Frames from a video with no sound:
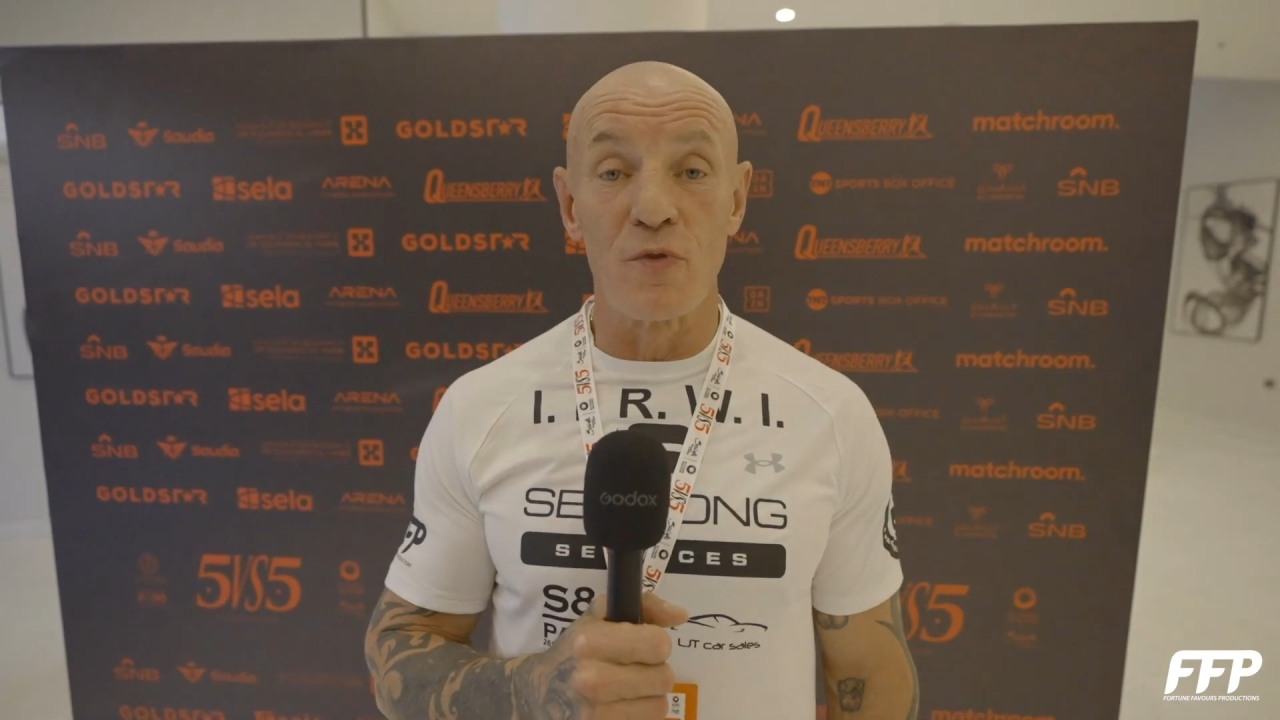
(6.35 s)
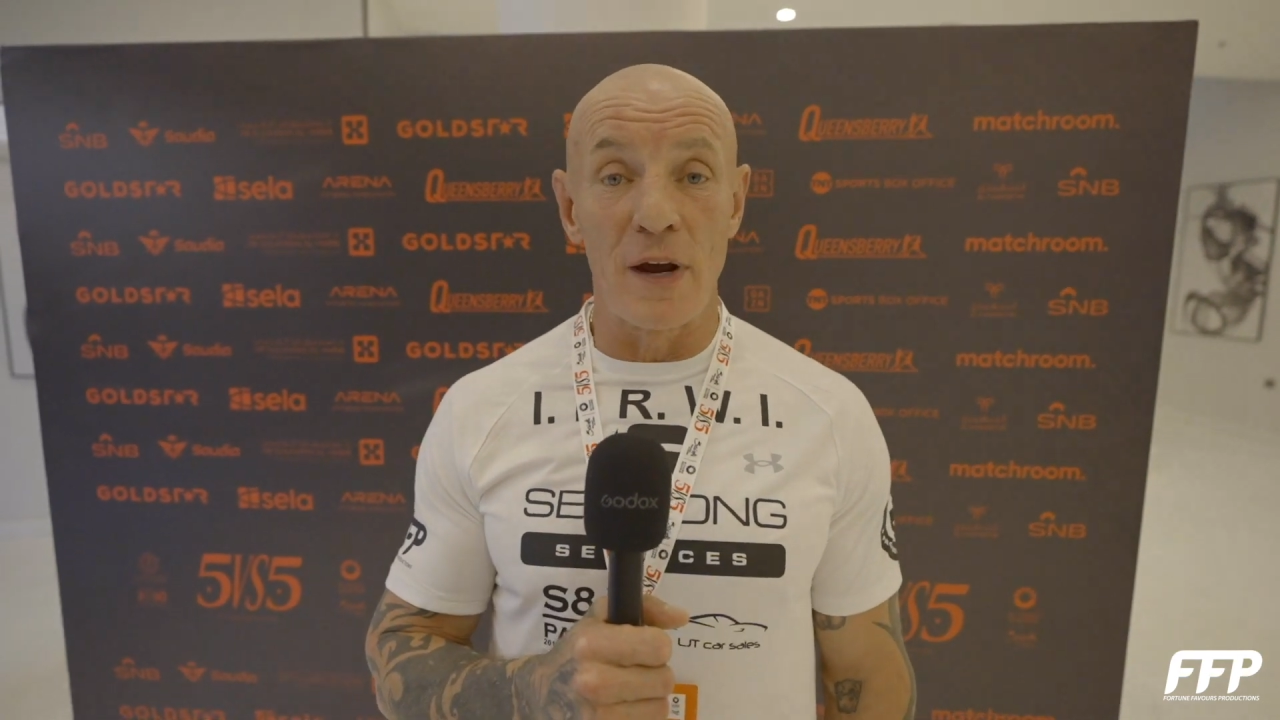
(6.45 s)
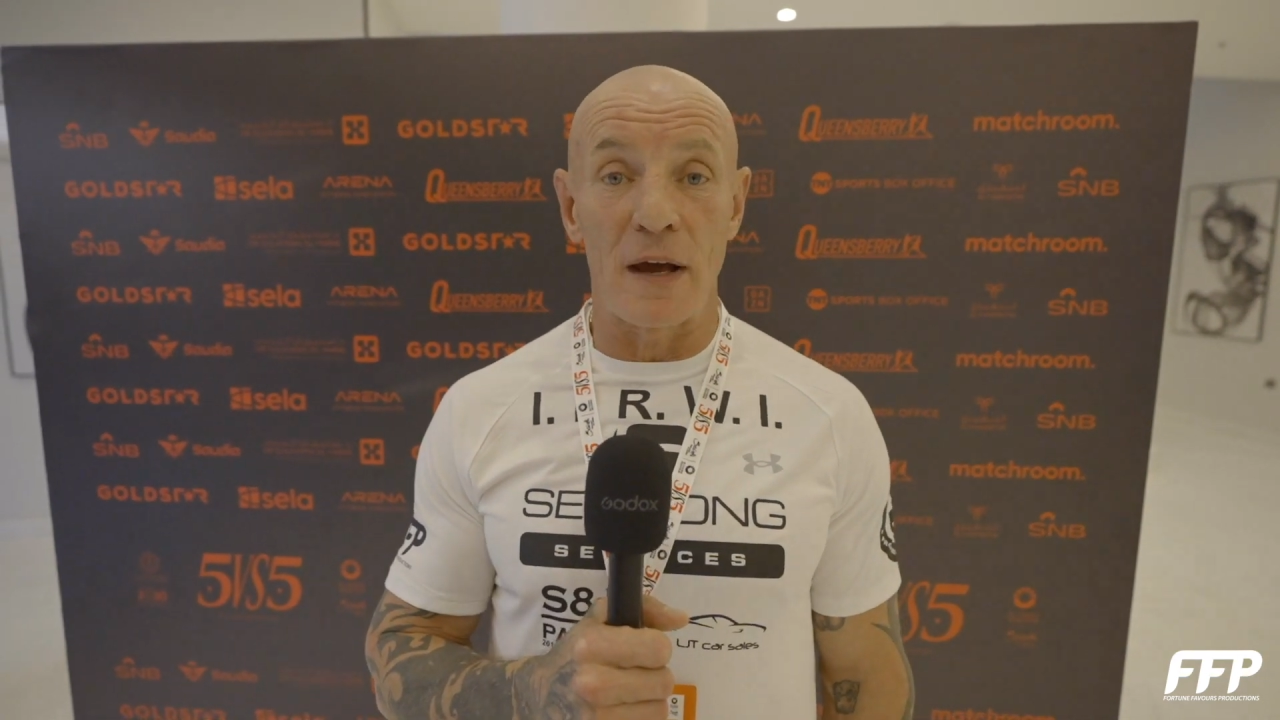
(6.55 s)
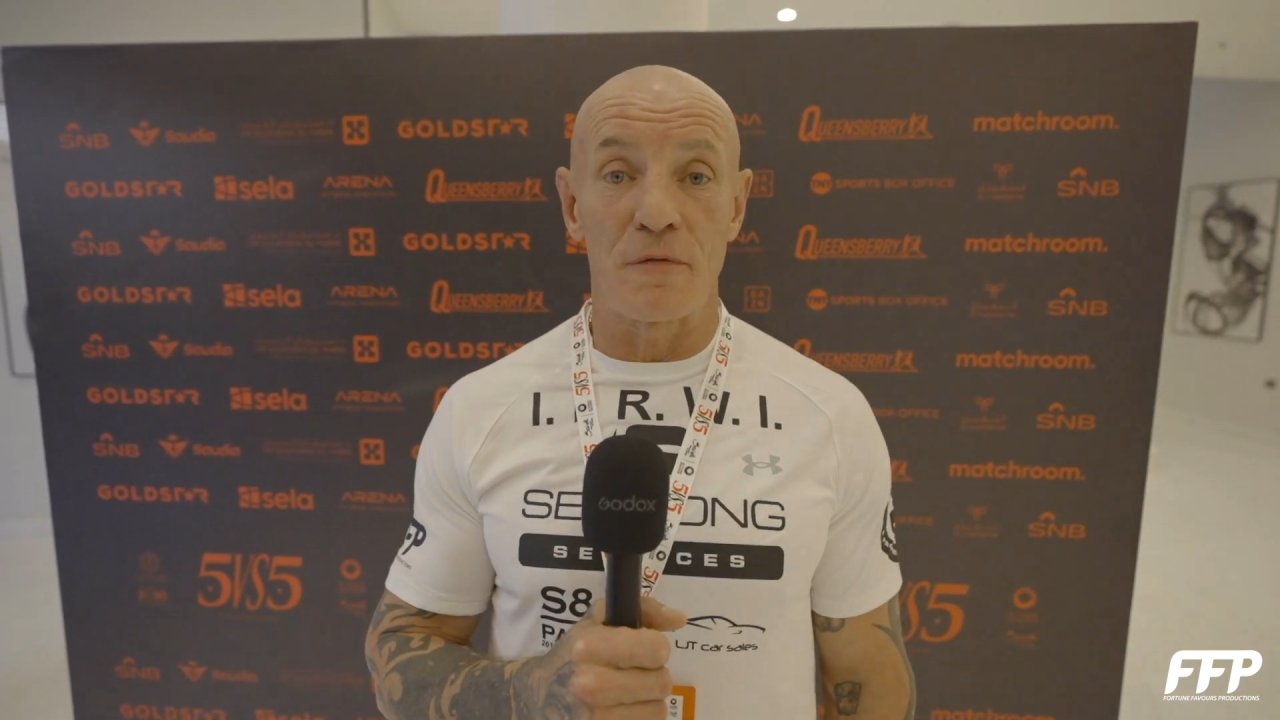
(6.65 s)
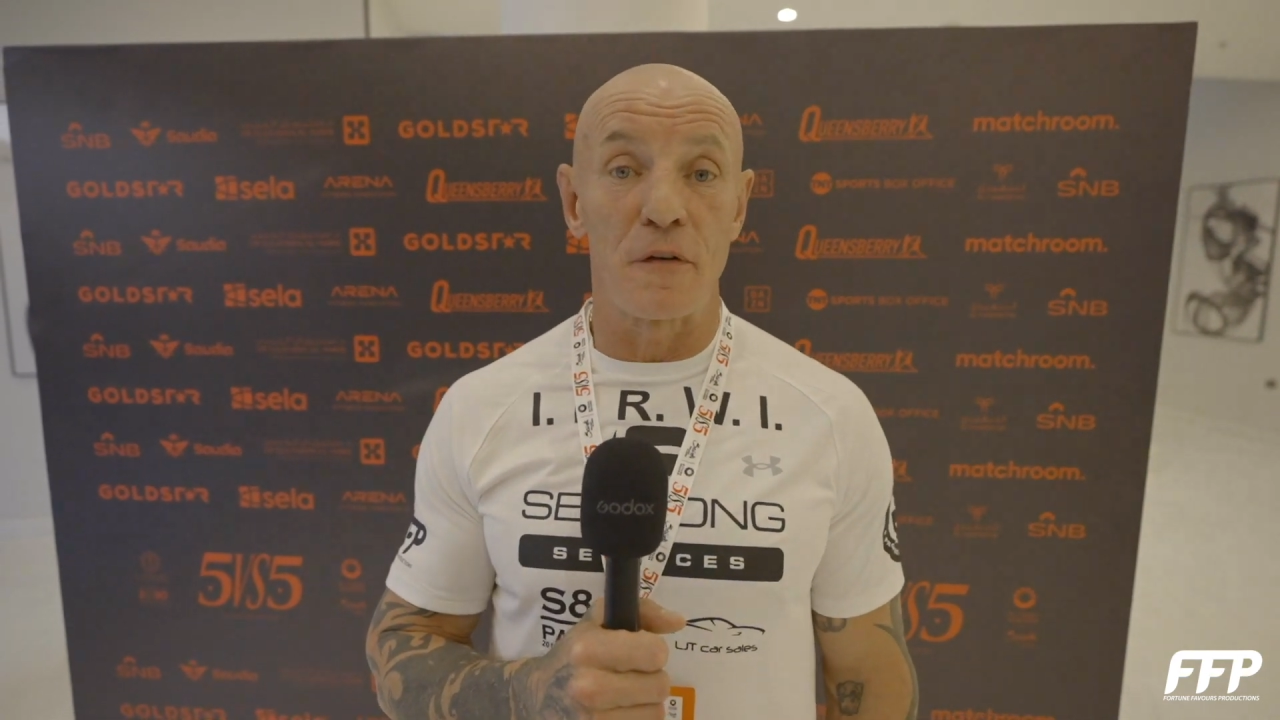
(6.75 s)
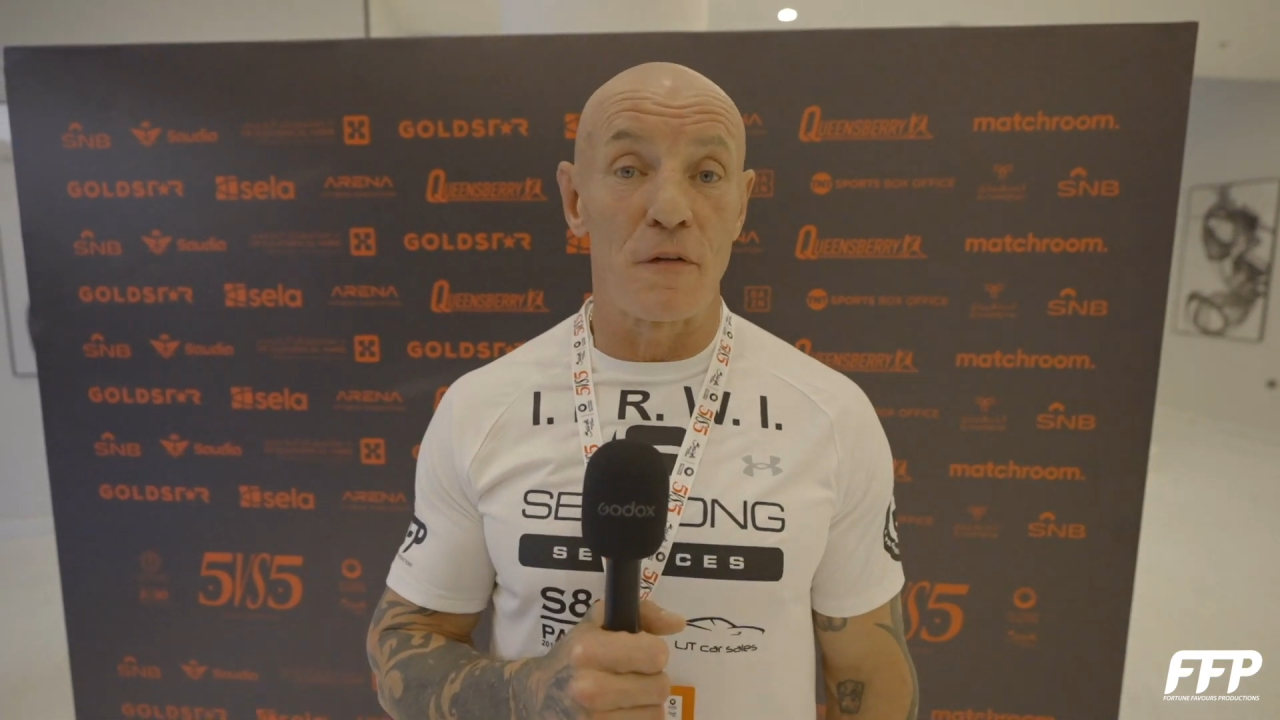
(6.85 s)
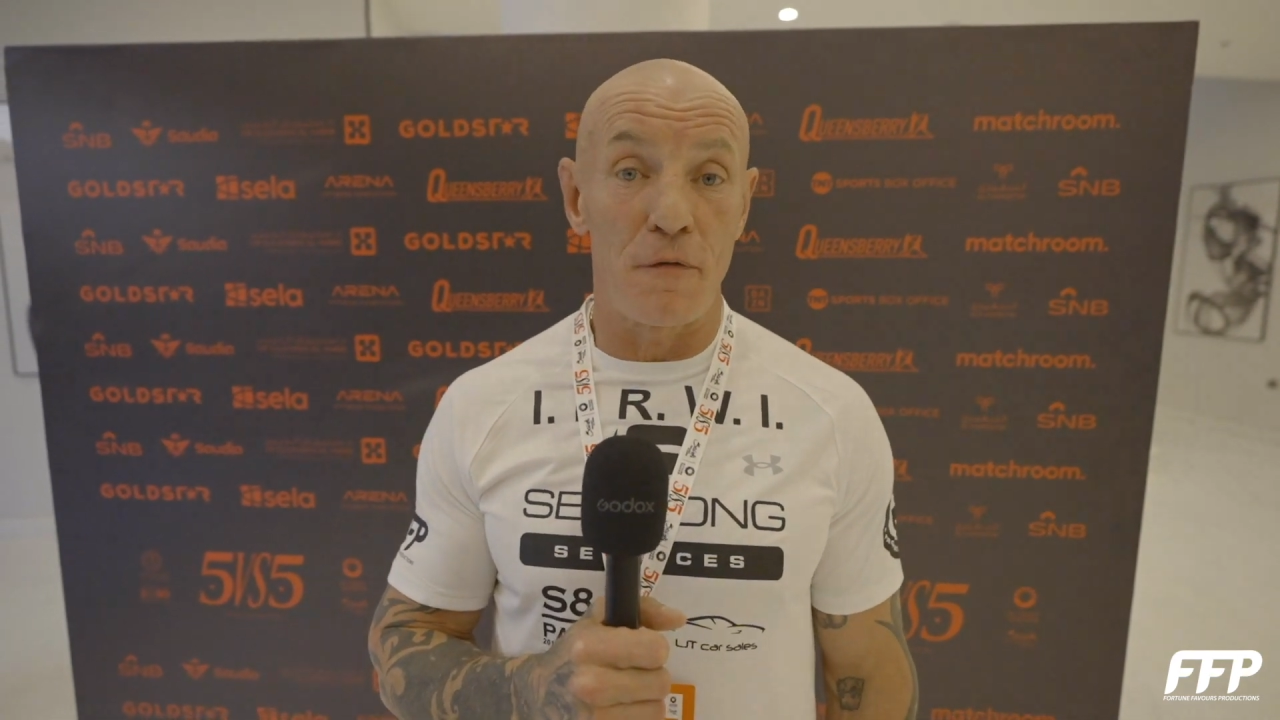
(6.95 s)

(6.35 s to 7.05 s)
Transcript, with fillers: Riyadh for the